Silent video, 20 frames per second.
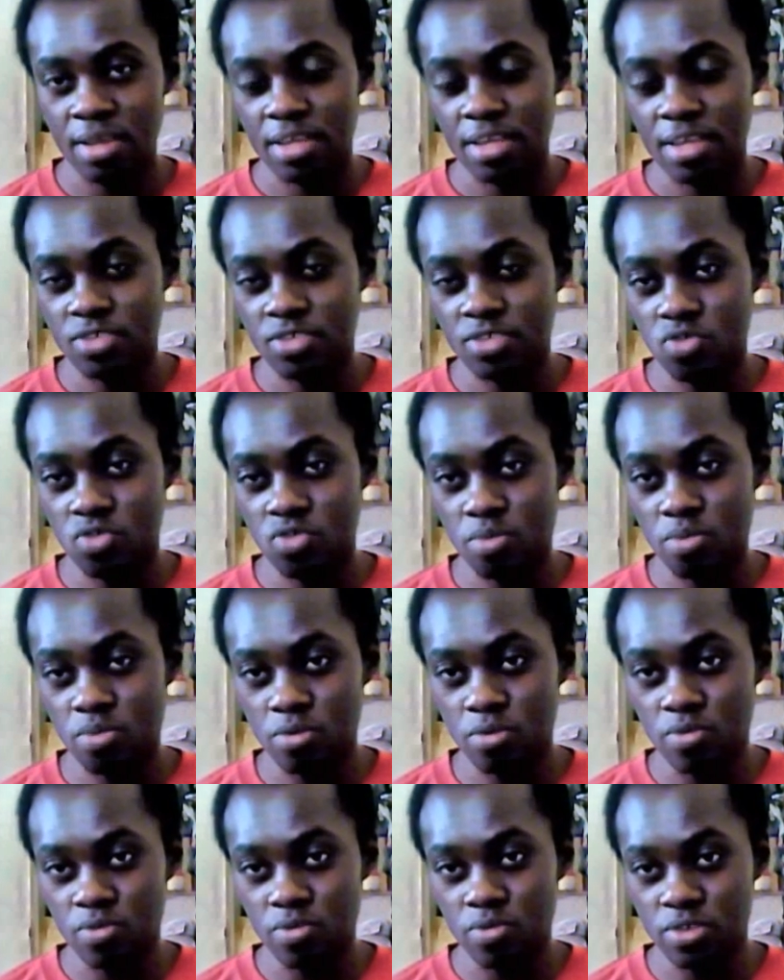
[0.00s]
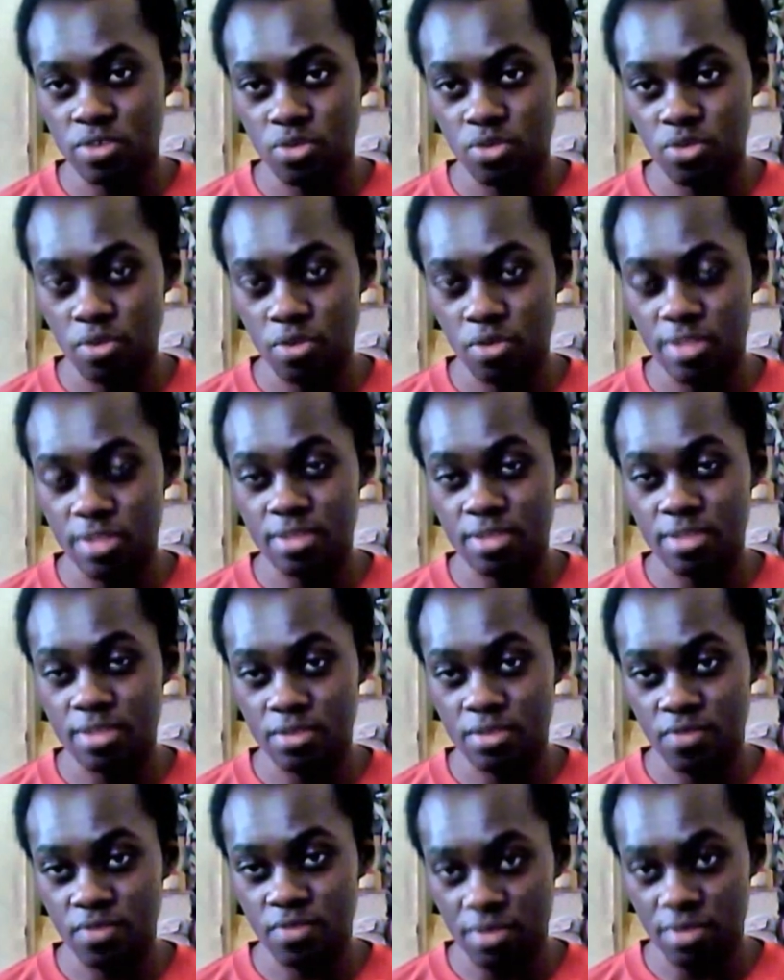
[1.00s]
his group will reach slow rain
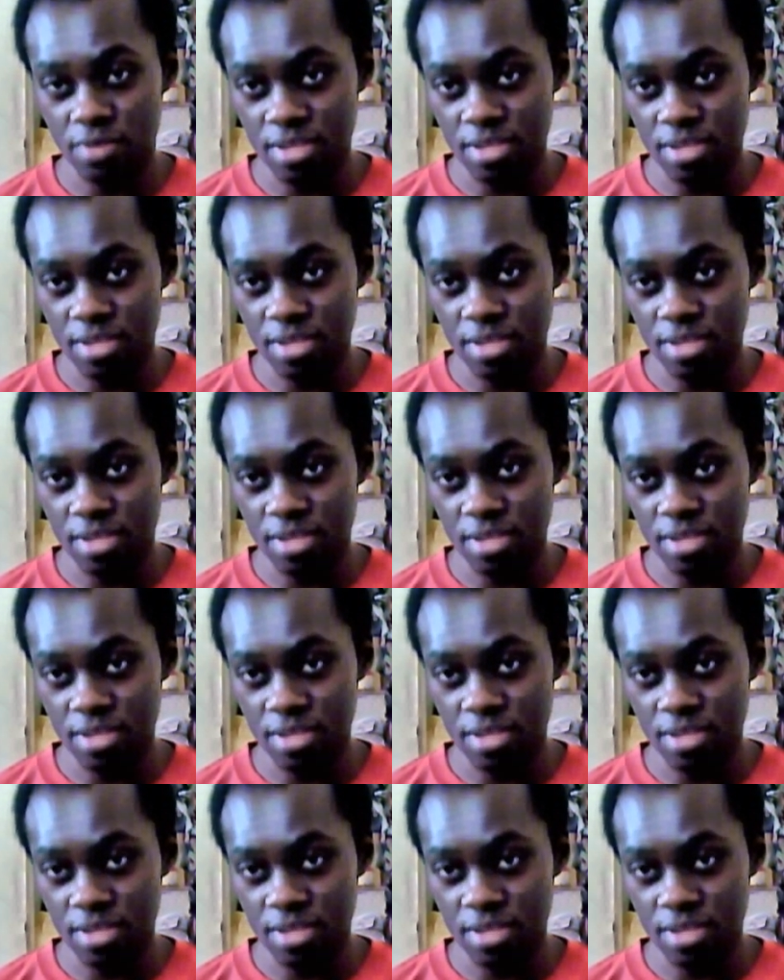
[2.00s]
hills first.